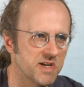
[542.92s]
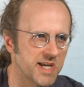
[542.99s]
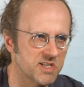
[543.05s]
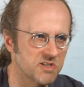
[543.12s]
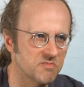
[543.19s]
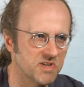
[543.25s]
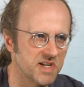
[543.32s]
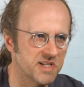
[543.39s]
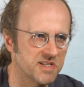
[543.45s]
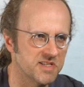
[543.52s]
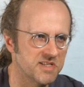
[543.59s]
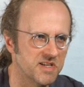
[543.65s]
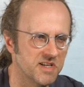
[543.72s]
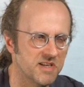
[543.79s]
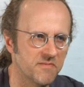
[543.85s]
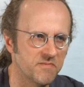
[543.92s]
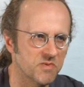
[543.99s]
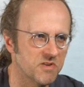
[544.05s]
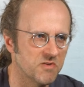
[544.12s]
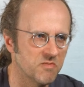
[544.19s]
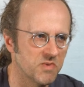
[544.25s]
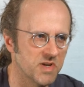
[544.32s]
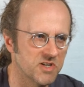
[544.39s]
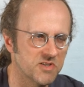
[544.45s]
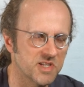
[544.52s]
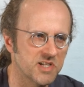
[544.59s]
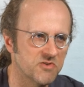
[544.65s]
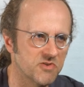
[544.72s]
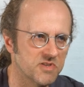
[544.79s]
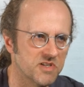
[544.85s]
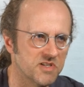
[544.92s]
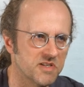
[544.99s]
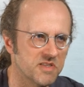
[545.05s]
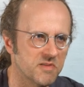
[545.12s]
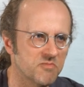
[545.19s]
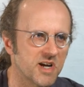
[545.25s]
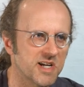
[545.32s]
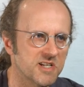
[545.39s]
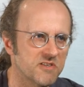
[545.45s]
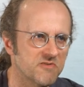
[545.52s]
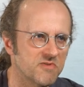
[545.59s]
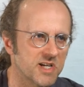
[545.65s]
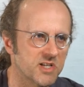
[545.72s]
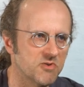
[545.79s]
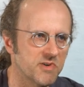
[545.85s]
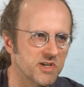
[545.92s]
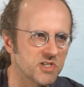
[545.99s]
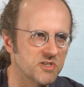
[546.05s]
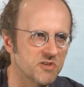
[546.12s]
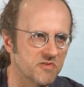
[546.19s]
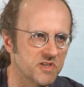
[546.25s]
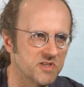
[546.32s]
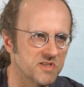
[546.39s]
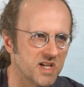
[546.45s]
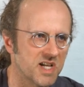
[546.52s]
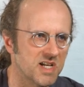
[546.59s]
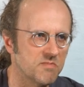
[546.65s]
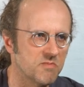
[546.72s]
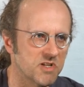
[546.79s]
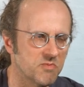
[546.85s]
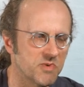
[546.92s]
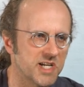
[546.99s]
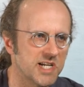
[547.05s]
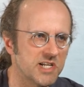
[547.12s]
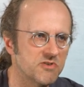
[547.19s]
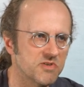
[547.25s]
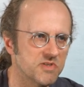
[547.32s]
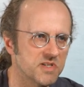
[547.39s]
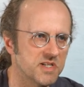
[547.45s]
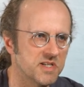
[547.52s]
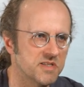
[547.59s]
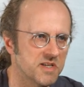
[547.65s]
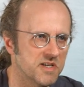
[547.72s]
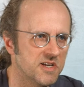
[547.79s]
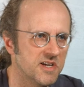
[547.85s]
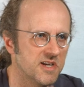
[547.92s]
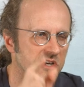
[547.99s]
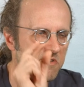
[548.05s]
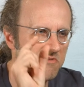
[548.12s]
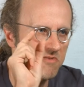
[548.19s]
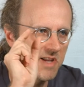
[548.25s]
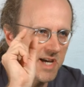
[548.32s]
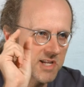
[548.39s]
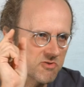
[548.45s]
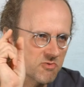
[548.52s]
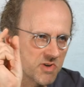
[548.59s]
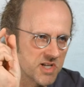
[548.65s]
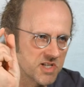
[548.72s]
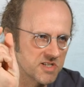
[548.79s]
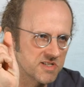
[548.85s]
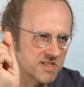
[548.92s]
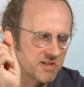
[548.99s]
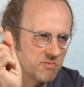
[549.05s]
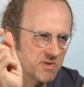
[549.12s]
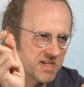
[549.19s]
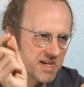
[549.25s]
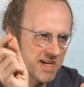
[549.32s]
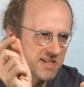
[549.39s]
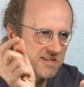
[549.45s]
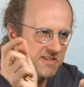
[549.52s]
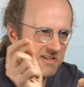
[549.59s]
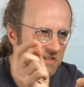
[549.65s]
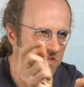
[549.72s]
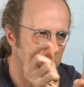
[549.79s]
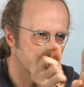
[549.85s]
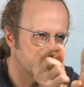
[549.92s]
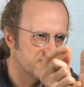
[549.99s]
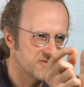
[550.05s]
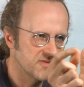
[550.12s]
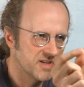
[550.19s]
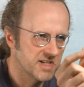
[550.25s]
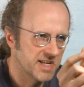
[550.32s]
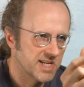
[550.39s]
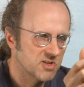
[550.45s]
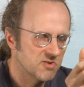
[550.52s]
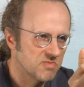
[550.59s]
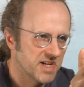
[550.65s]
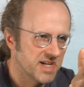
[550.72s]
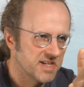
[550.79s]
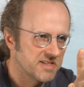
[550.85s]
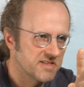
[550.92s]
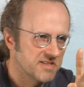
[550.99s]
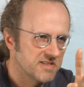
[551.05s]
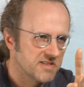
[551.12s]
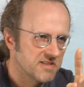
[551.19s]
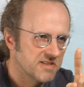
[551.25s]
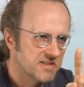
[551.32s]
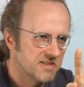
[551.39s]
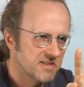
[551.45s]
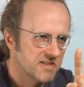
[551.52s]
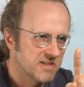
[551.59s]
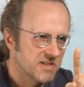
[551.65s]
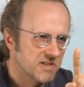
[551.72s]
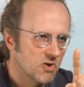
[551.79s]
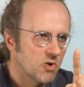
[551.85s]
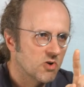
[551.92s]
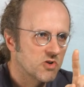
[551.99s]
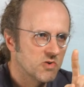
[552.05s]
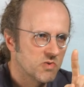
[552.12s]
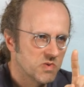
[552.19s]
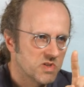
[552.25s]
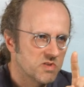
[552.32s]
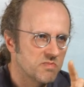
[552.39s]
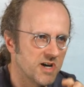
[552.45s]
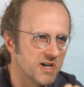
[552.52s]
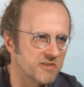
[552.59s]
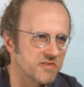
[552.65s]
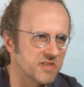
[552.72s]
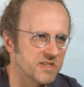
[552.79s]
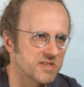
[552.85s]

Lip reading: exoplanets, we are not interested in the brightness fluctuations of the star, but we're interested in the fluctuations that we get if an exoplanet occludes part of the